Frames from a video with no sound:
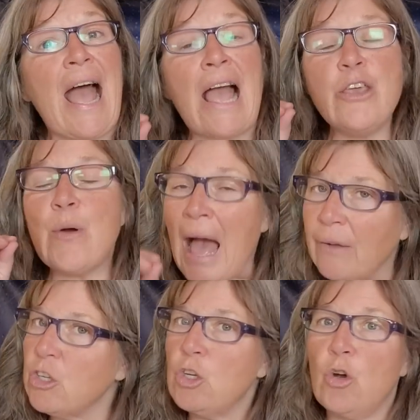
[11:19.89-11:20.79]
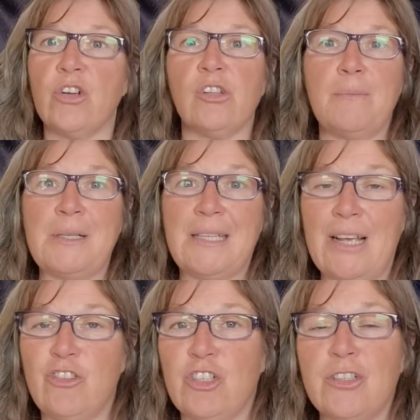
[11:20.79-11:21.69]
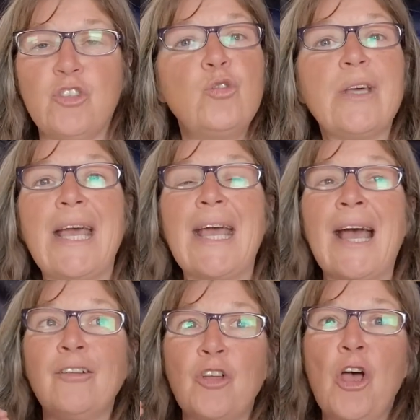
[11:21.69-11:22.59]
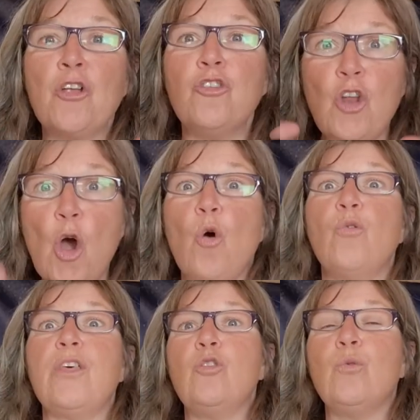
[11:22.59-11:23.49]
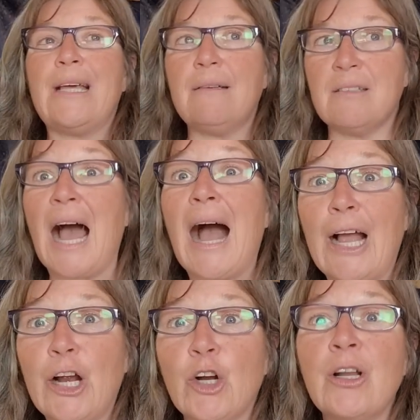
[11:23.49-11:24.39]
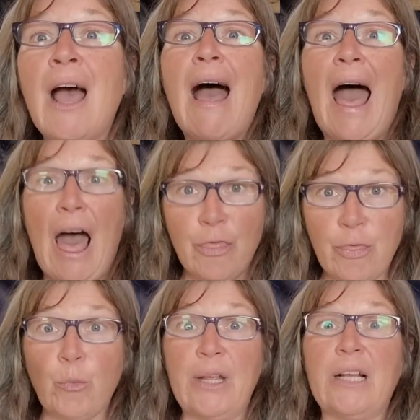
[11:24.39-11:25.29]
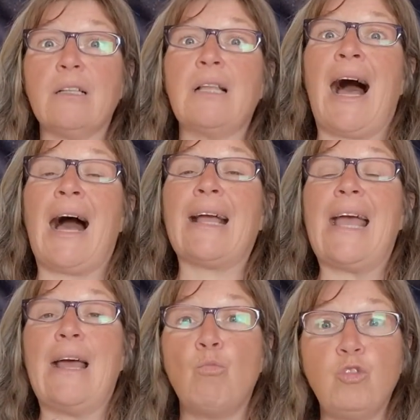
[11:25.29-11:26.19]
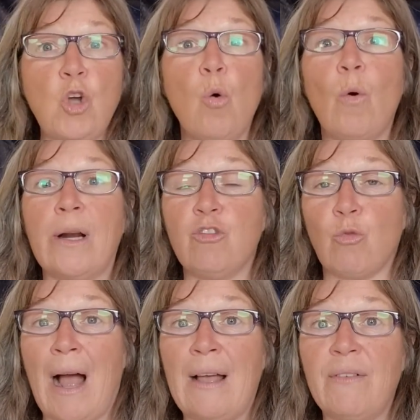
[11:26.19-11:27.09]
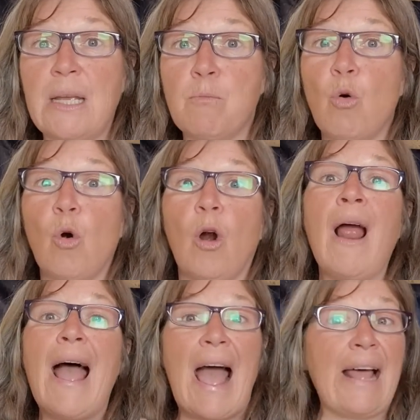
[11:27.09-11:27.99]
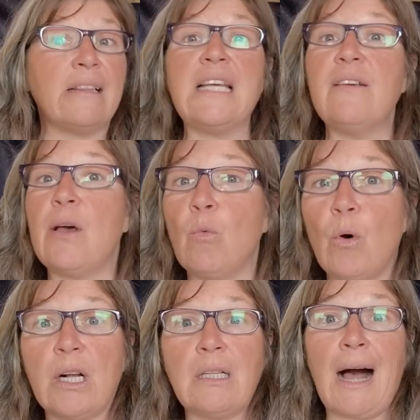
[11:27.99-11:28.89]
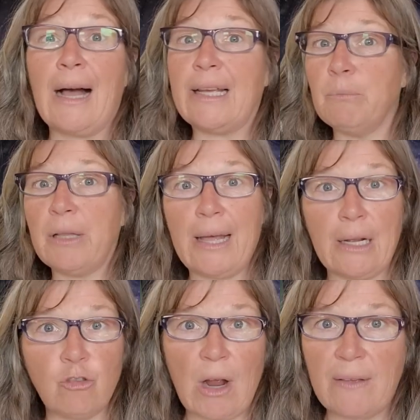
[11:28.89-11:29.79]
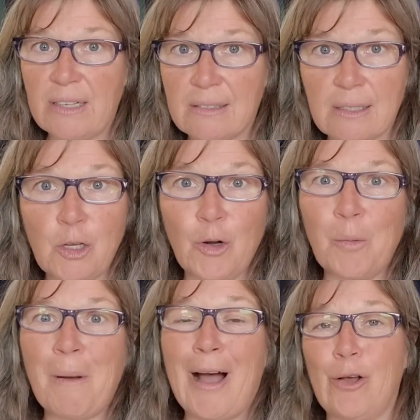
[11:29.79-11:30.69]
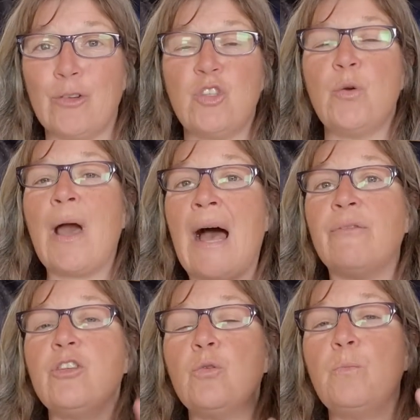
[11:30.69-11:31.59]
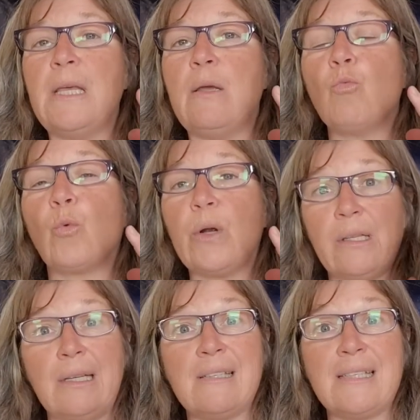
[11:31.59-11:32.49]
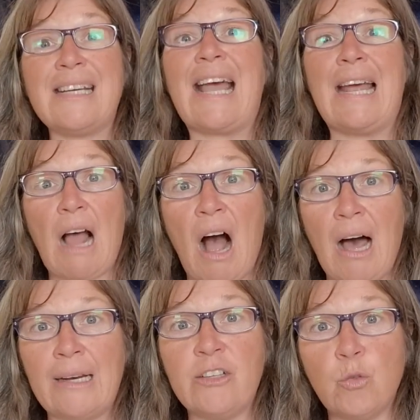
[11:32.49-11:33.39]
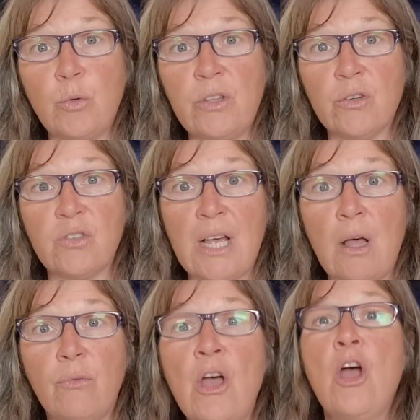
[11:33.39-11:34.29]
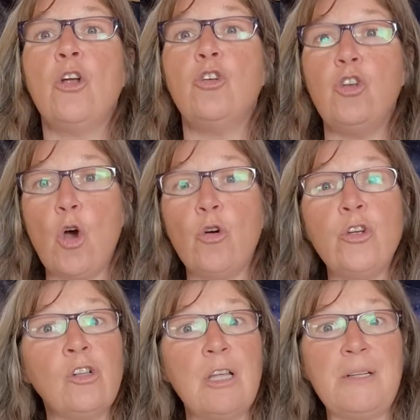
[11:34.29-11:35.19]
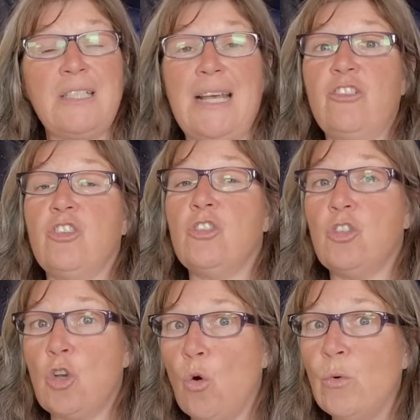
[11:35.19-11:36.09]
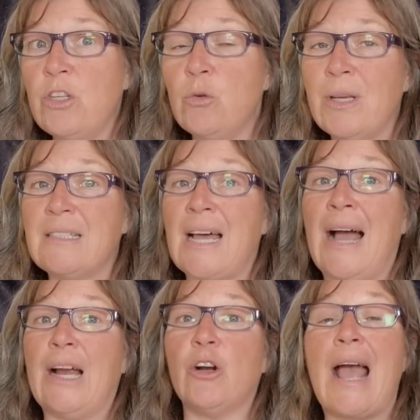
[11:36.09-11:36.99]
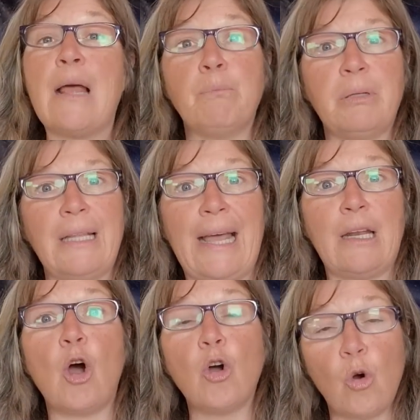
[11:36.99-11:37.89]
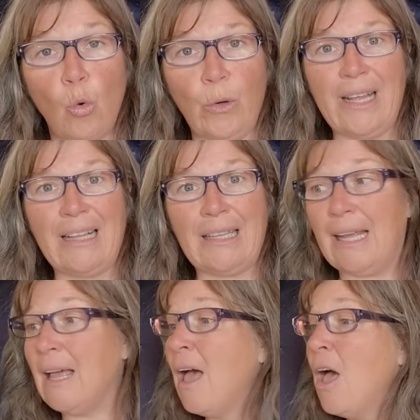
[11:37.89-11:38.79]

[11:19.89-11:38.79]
You have to know your limitations. You can't know that you get tired at 3 o'clock and don't want to drive anymore and leave at 1 o'clock and plan on driving 600 miles. You have to be realistic and honest with yourself. Know your limitations, know when you get tired, and plan accordingly.